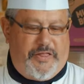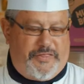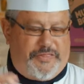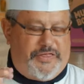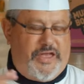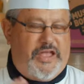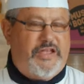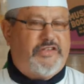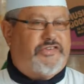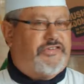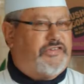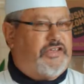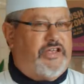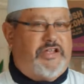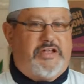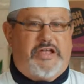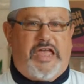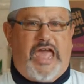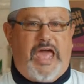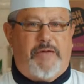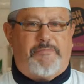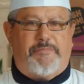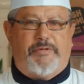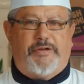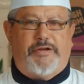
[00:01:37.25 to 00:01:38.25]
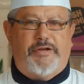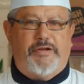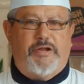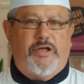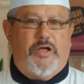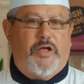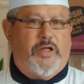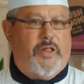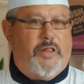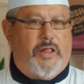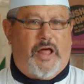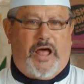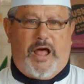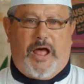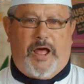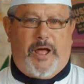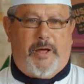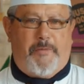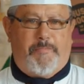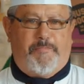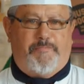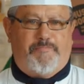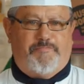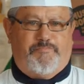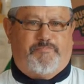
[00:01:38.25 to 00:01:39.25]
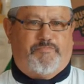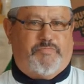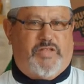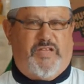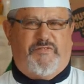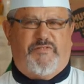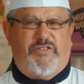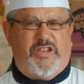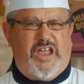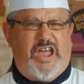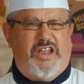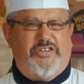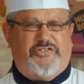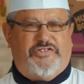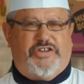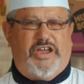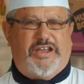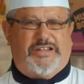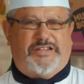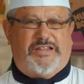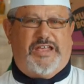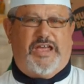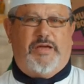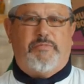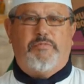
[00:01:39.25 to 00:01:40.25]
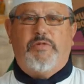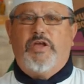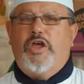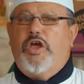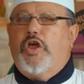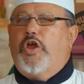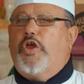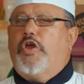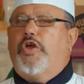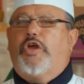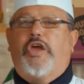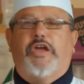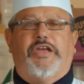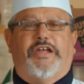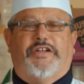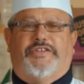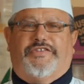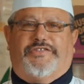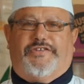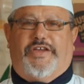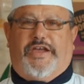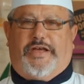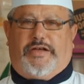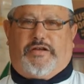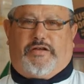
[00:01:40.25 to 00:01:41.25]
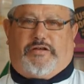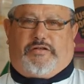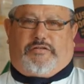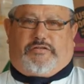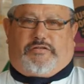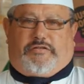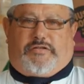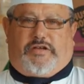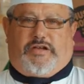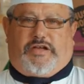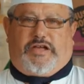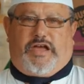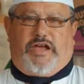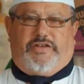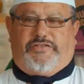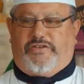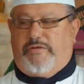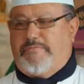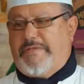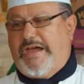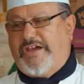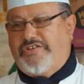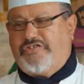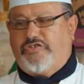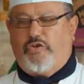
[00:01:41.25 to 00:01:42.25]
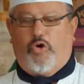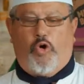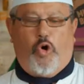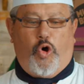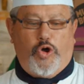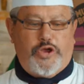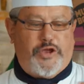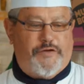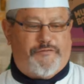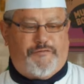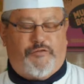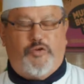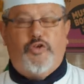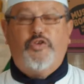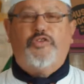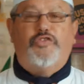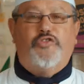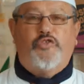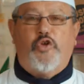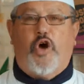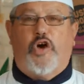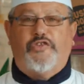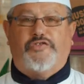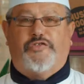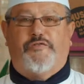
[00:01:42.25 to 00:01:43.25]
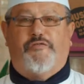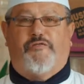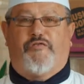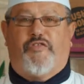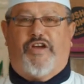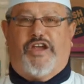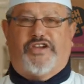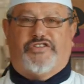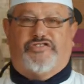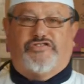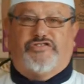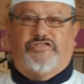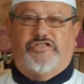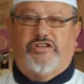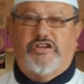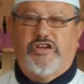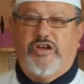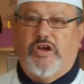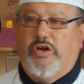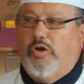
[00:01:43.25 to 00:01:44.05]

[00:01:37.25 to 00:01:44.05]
Things can happen, um, if you don't check them, you can get sick, okay? So make sure all your food's nice and fresh.